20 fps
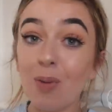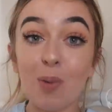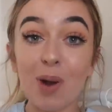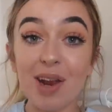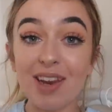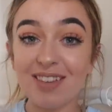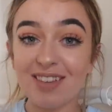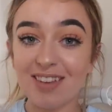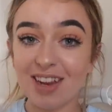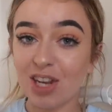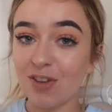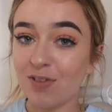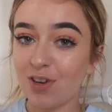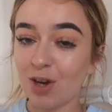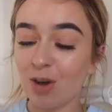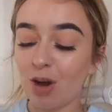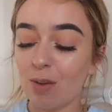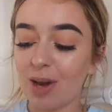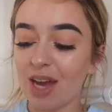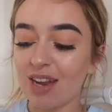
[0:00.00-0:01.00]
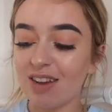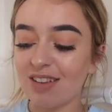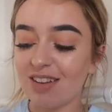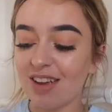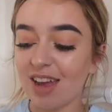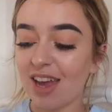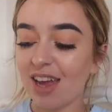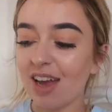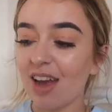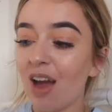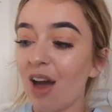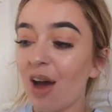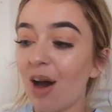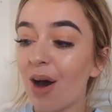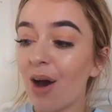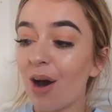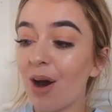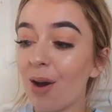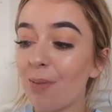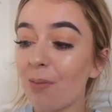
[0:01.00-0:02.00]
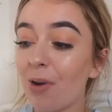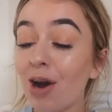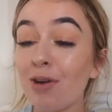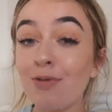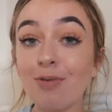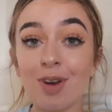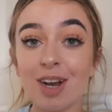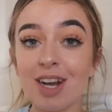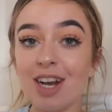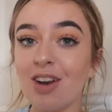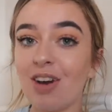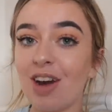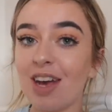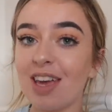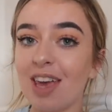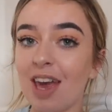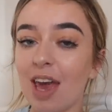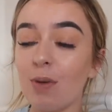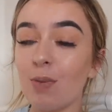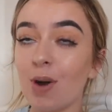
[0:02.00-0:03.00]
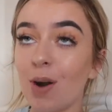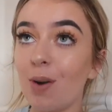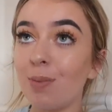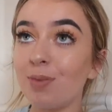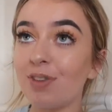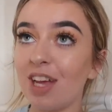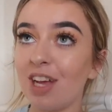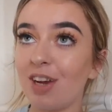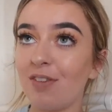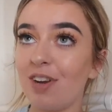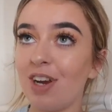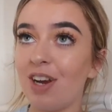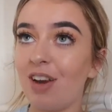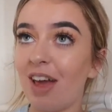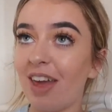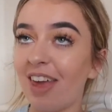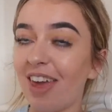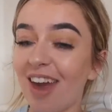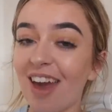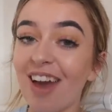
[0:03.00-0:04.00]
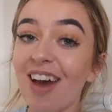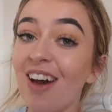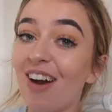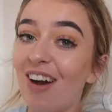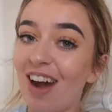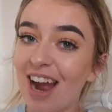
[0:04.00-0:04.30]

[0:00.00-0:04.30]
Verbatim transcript: Wednesday's video I'm editing. Um, I really like it. Well, I'm saying I really like it.